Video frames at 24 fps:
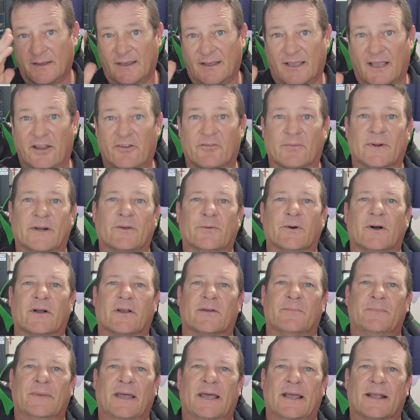Hey everybody,
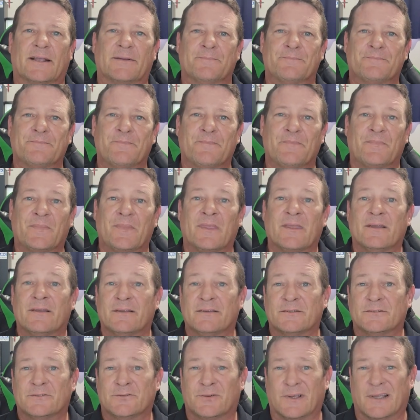welcome back.
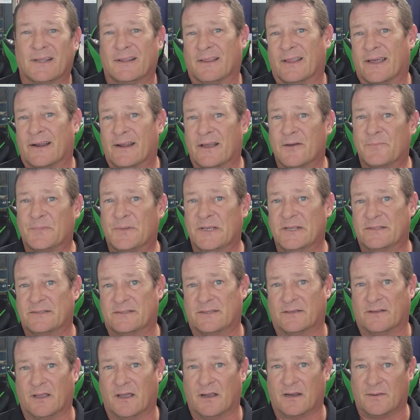So we got a lot of updates
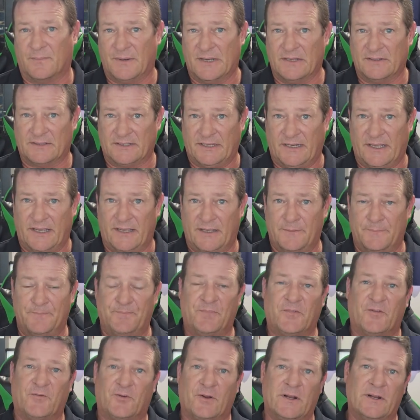to talk about today.
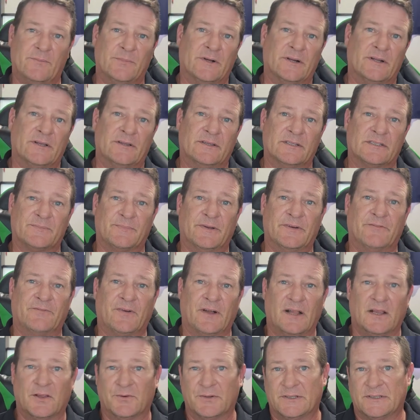For anybody that's been
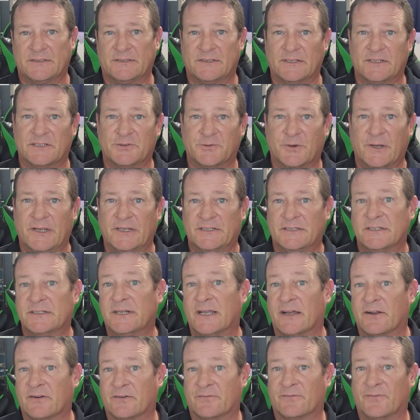following the situation
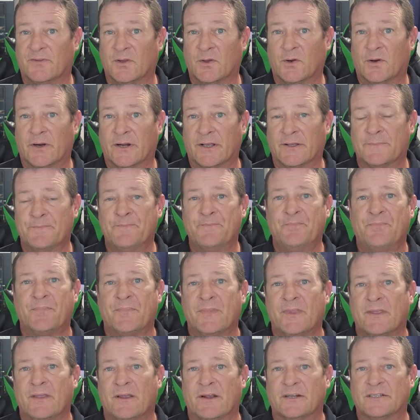down in Florida,
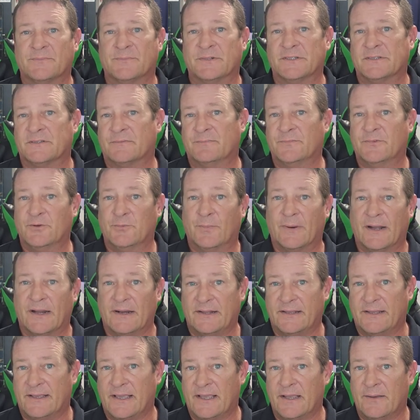there's been some new
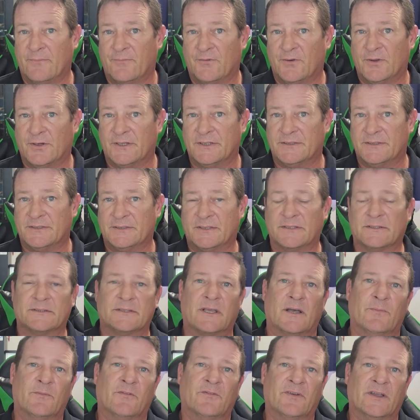body cam footage that's
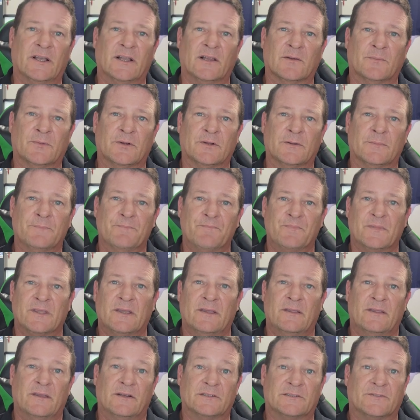come available.
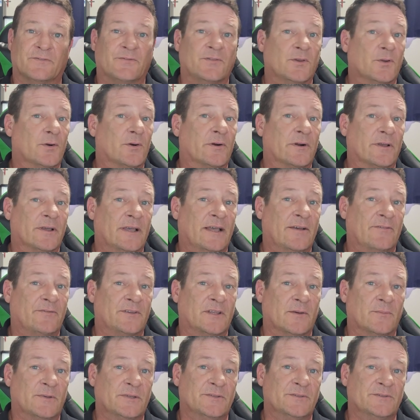There's a Florida
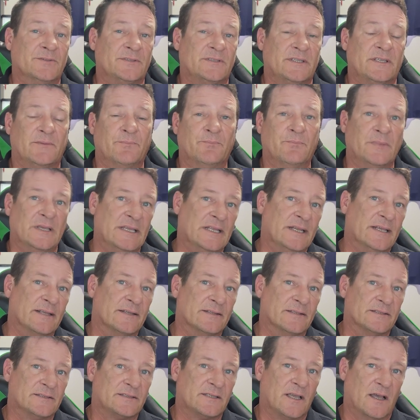FWC meeting
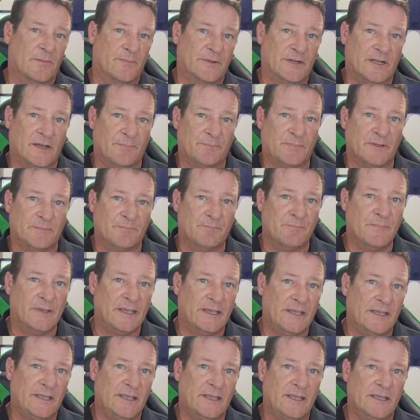that's coming up in
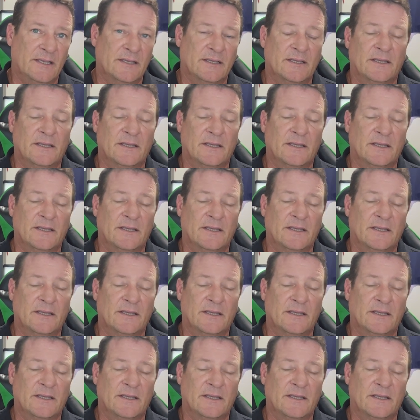May.